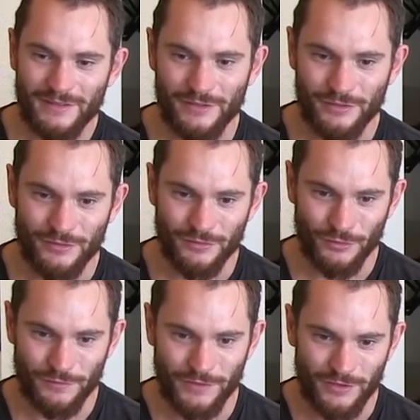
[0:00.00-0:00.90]
you
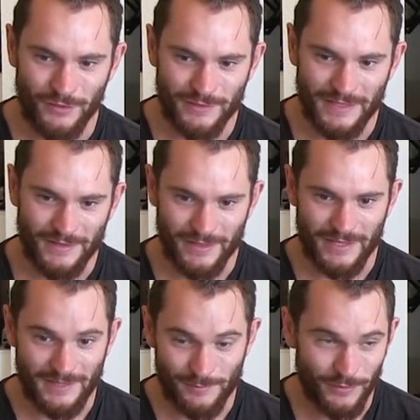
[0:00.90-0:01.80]
look for the content that
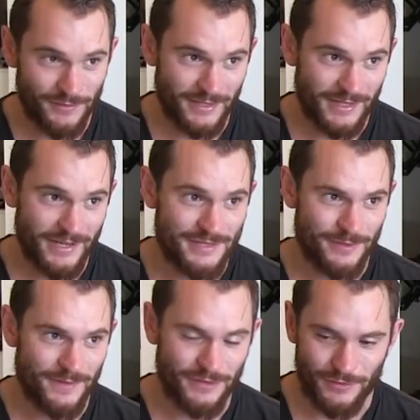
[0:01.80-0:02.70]
gets most
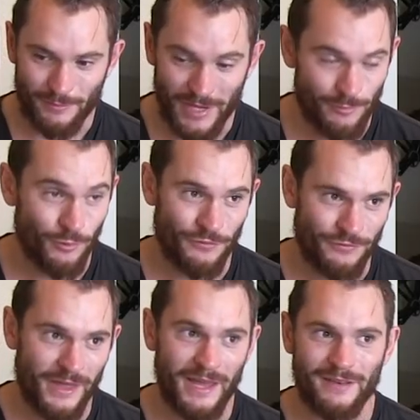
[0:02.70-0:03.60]
engagement and then you can make more
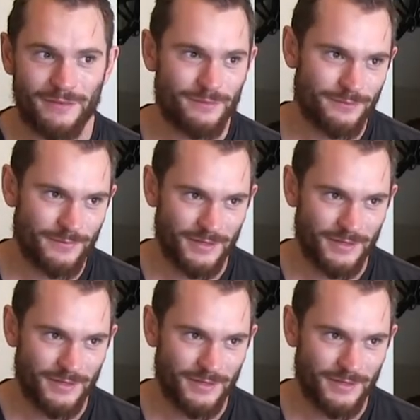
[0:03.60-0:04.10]
of that hmm.